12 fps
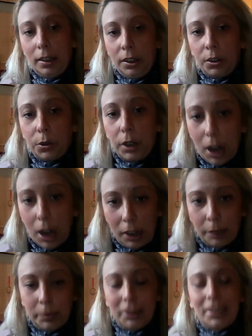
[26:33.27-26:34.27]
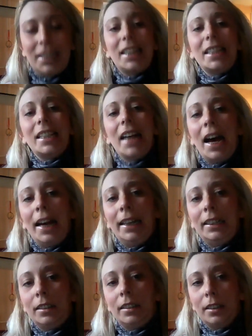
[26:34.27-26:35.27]
your economy,
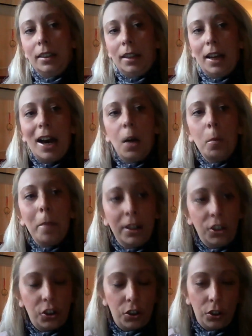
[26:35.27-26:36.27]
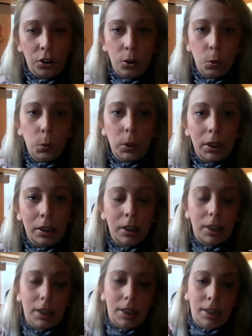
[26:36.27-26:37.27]
decide how much you
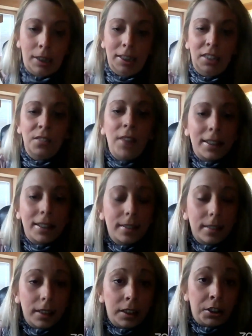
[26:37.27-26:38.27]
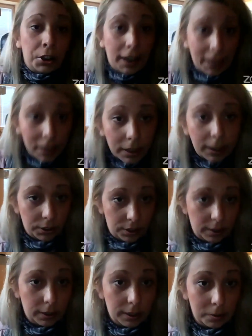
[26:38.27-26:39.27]
will invest in your healthcare
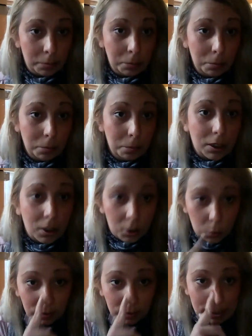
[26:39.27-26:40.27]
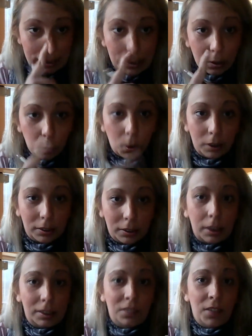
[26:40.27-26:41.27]
system, because we've seen what
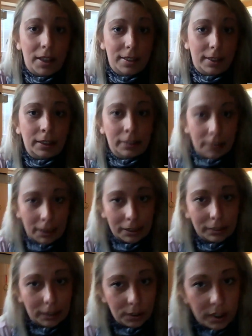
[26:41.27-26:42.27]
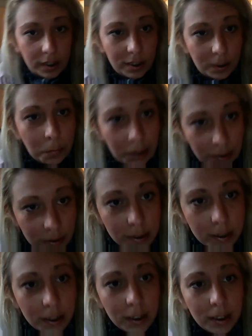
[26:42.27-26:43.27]
not investing in the healthcare system
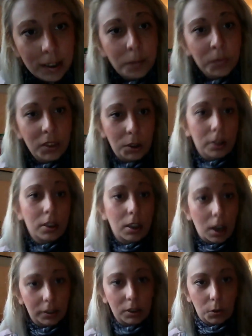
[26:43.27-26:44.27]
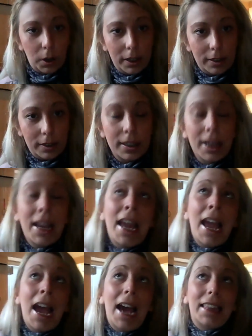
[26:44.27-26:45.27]
means during the COVID crisis.
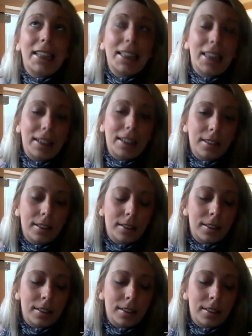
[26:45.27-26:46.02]
I think that